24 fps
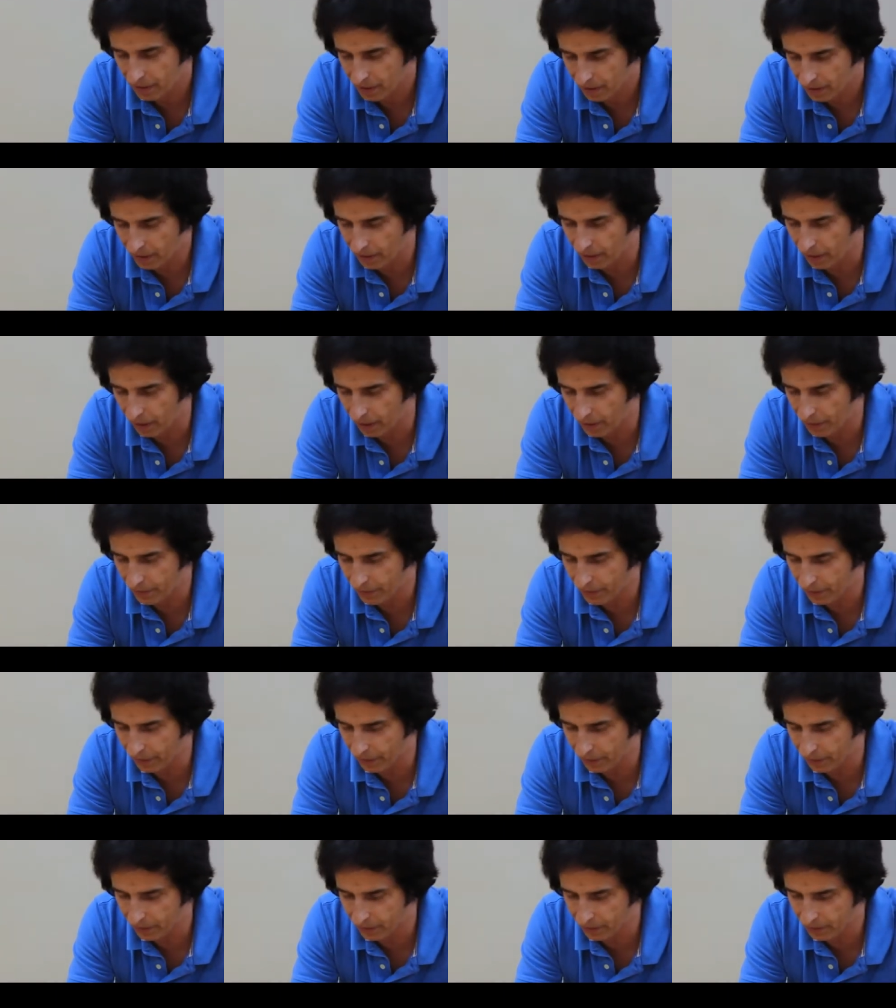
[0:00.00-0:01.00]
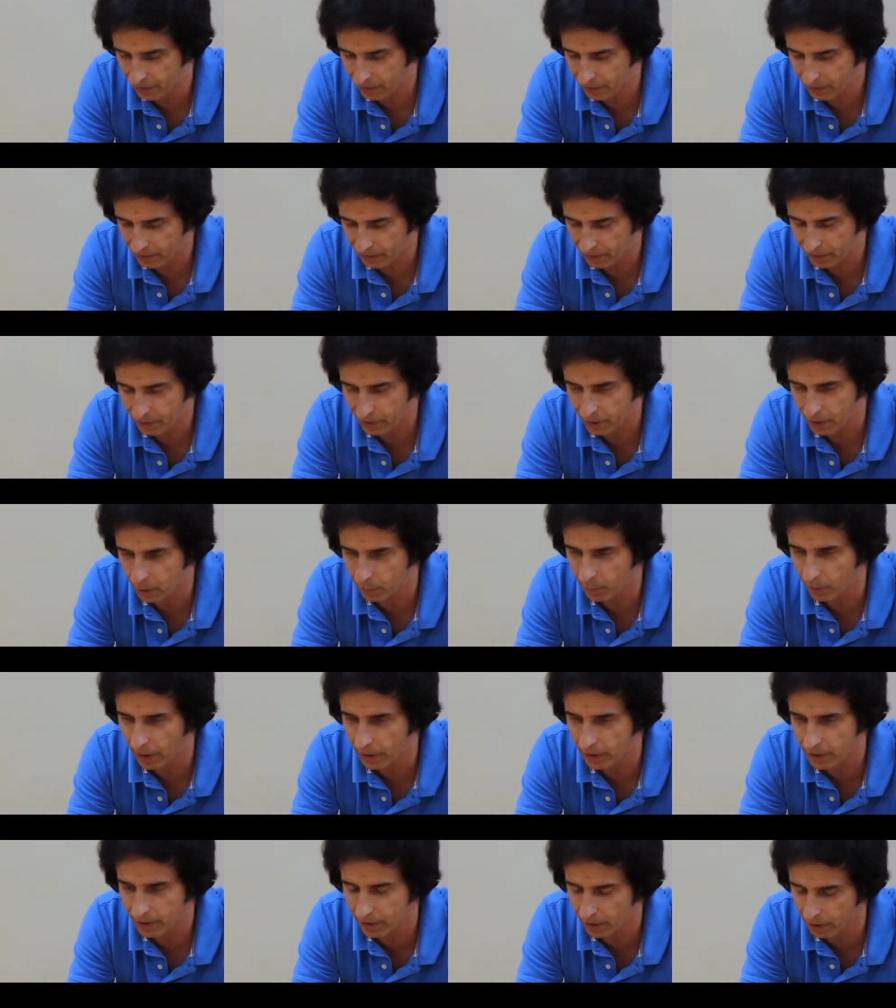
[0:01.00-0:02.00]
And I'd think to
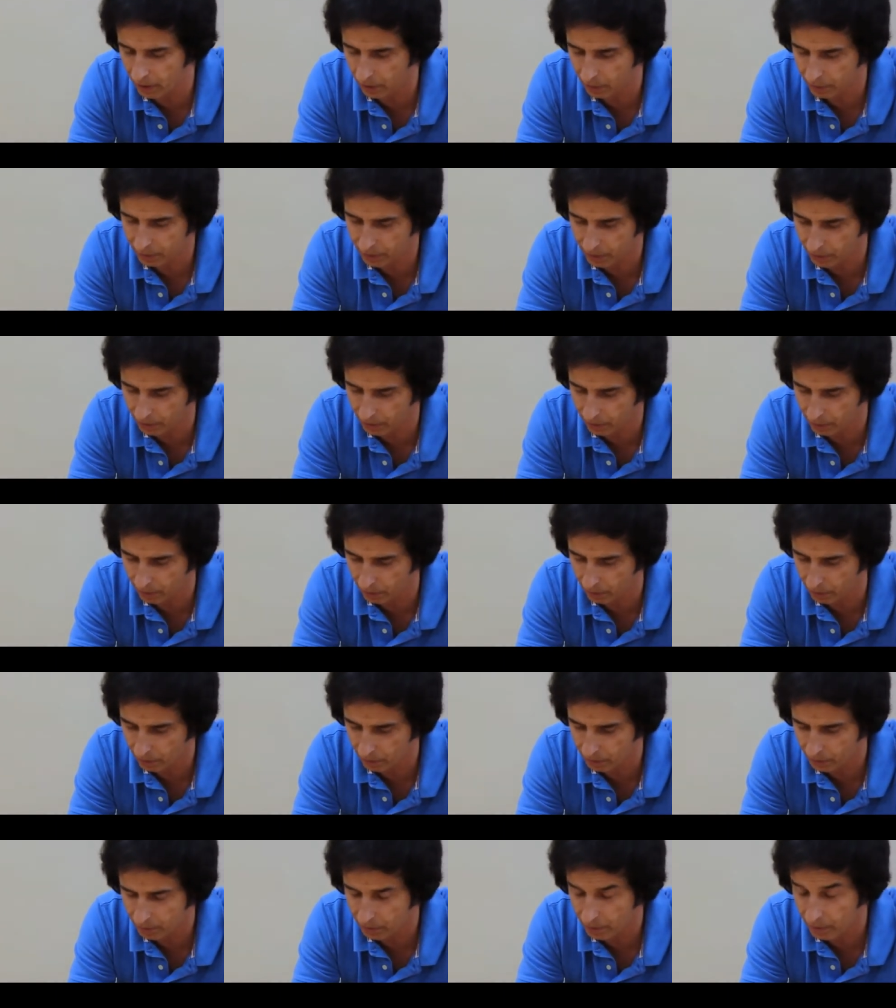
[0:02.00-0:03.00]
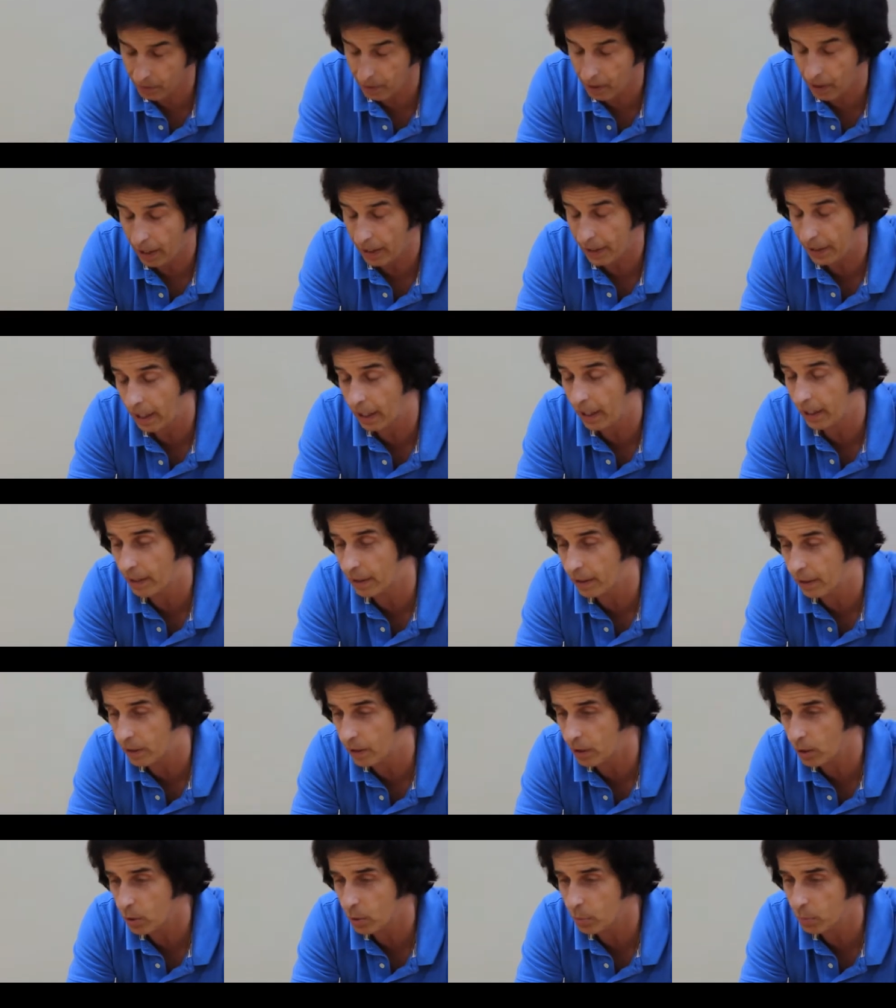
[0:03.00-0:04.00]
myself, you know, I kind of
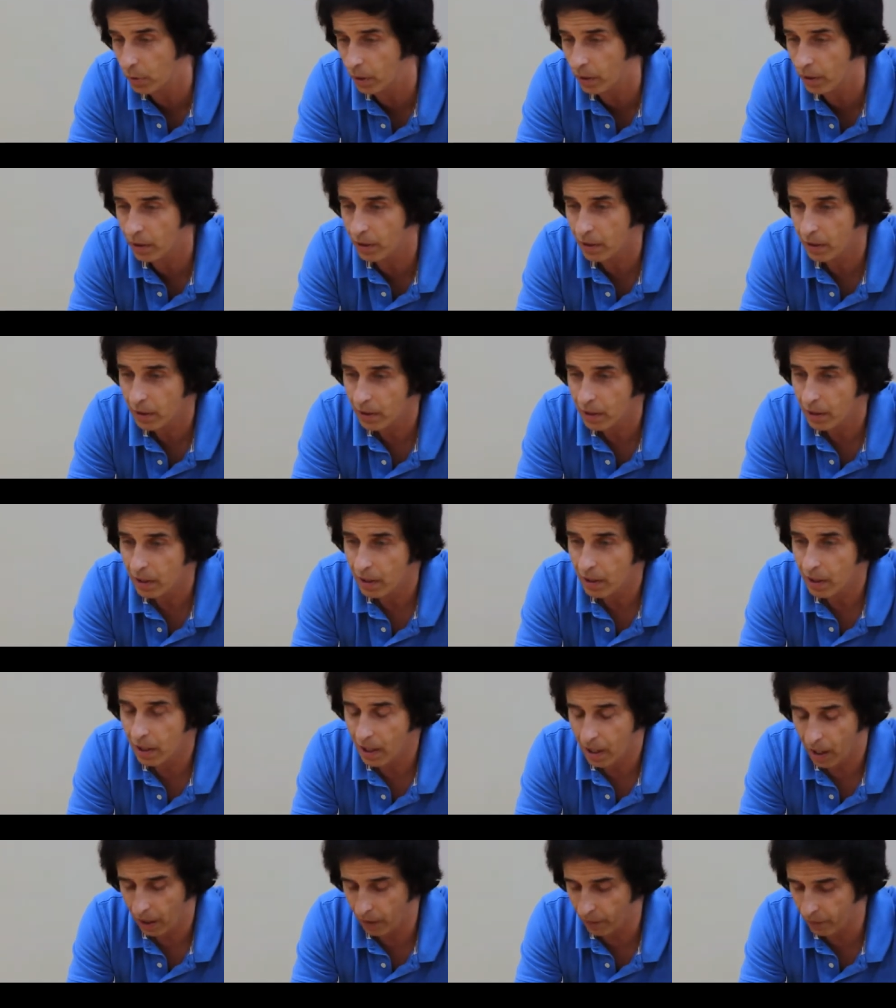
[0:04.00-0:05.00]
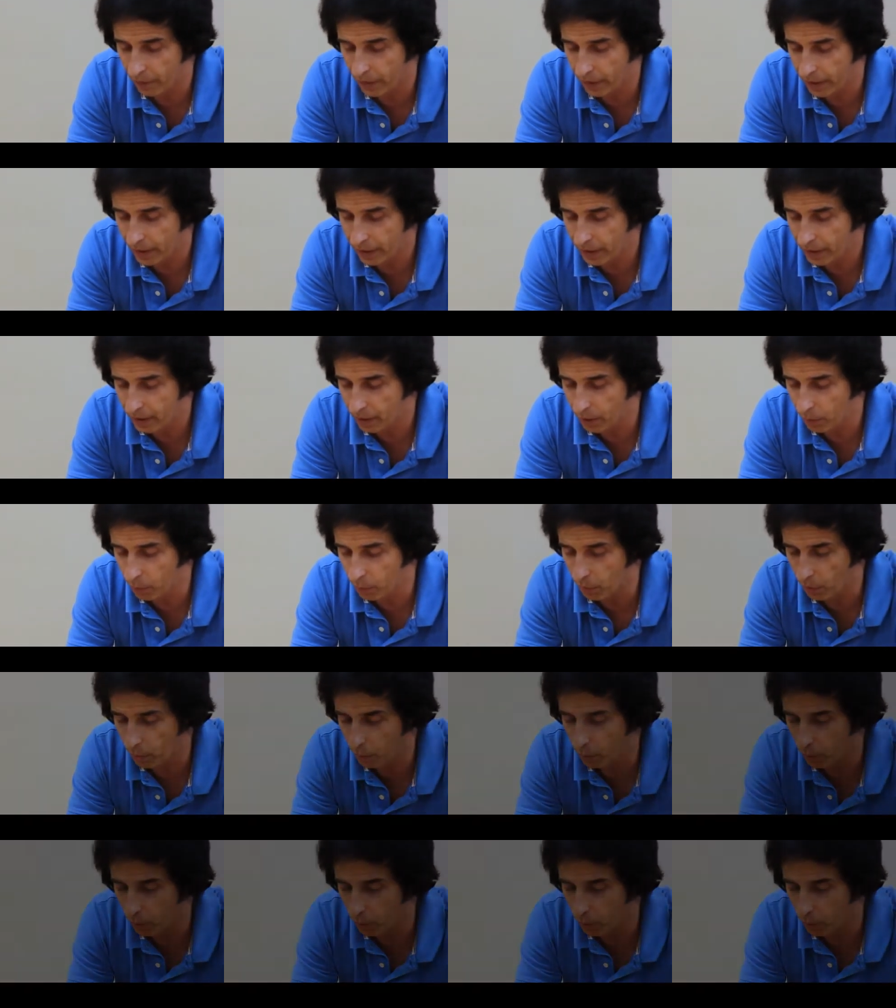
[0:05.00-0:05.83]
know, but I'm thinking he ain't gonna want to